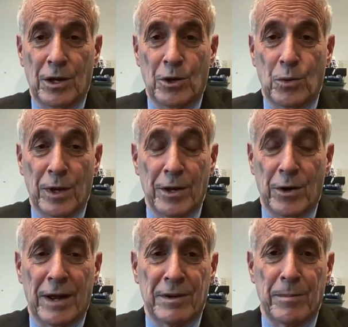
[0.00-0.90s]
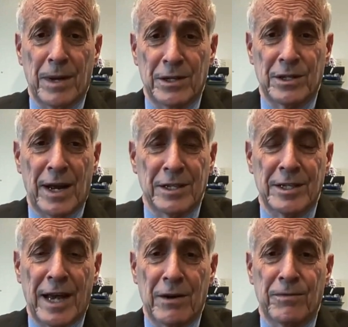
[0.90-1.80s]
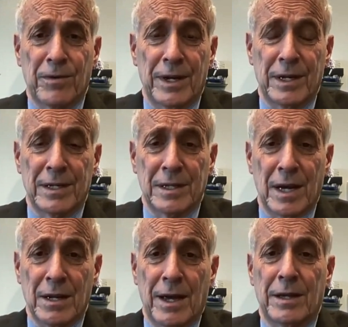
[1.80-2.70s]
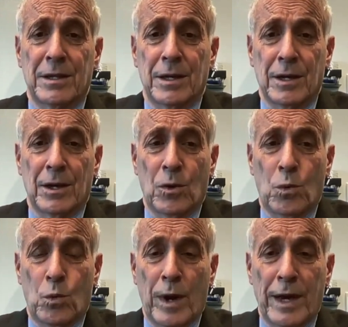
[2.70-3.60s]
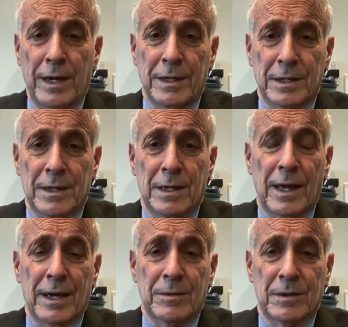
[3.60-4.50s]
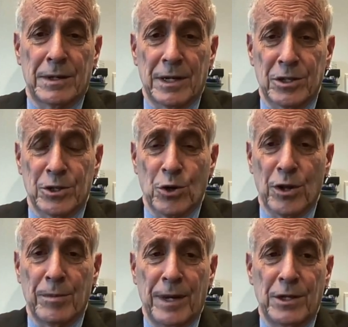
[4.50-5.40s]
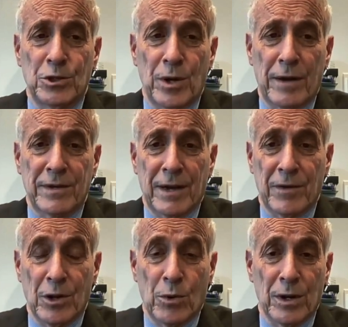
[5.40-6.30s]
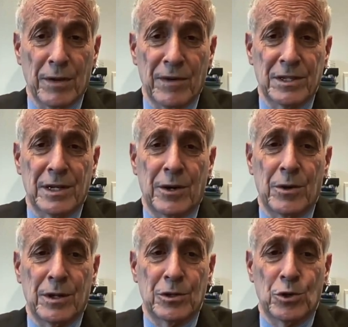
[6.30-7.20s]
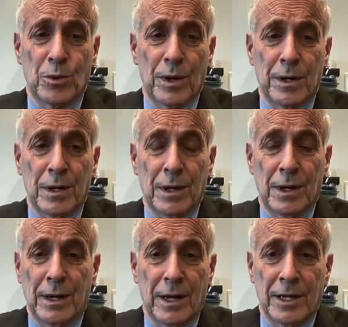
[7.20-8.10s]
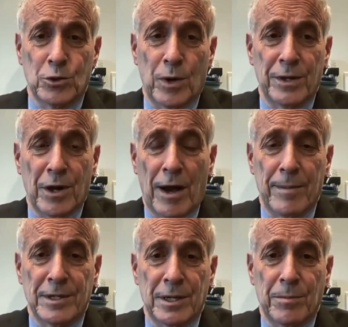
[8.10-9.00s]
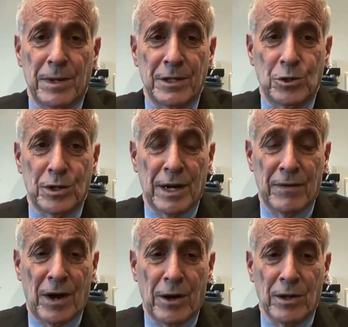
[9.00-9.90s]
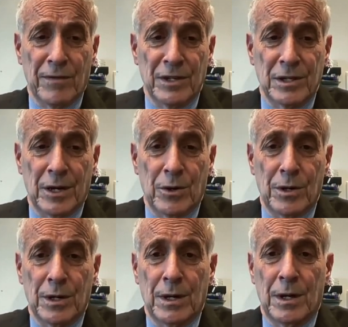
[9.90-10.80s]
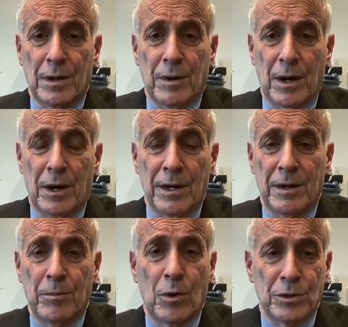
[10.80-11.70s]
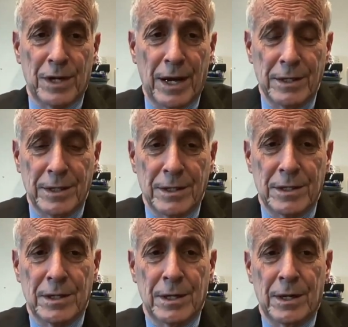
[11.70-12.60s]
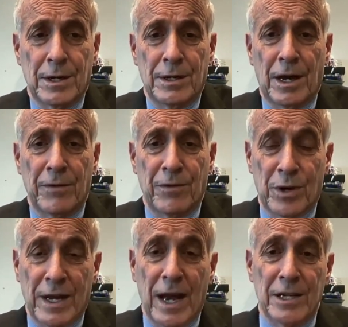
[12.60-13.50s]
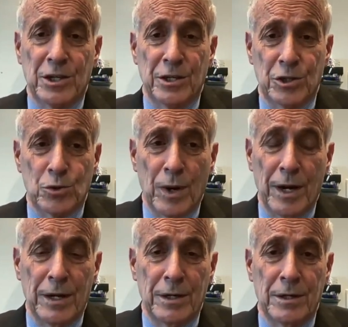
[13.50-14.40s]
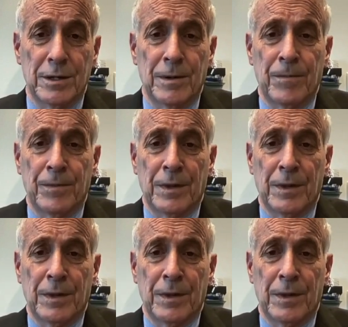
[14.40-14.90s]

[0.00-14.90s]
You really don't have to, it's not a sacrifice. It's not like waiting to collect necessarily means you have to have a lower living standard in the short run. It's quite the opposite. It means you can have a higher living standard in most cases. Now, if you're cash constrained,